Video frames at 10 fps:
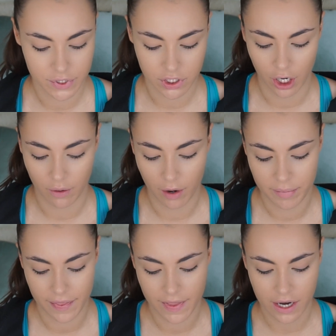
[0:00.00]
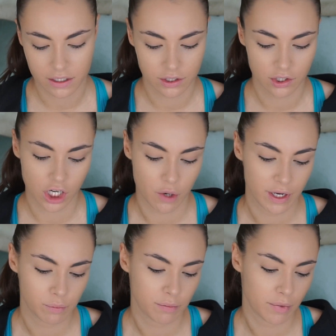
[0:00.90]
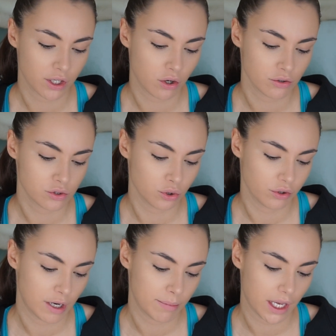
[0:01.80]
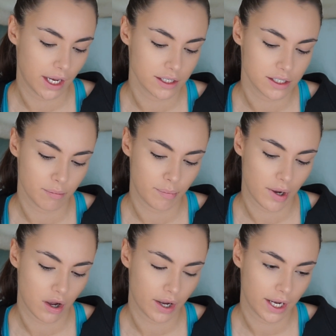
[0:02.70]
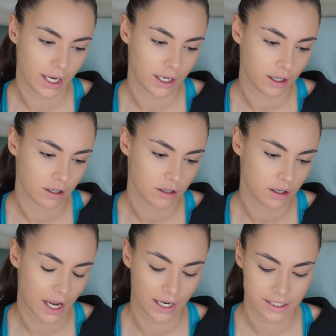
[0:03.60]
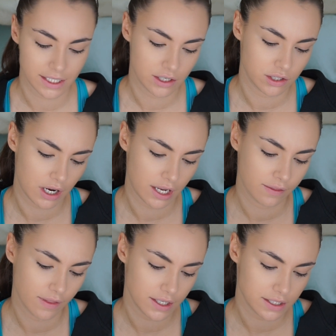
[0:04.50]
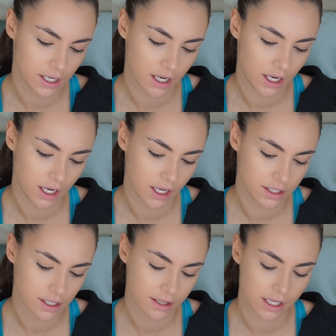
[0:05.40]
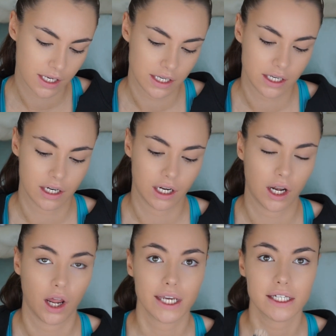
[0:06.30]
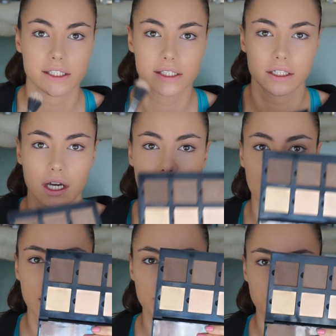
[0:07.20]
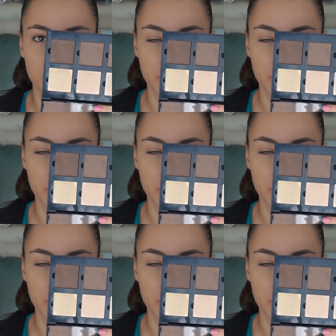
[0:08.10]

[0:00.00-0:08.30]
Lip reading: So I'm next going to go in with my contour cream kit by Anastasia, and this is the light colour.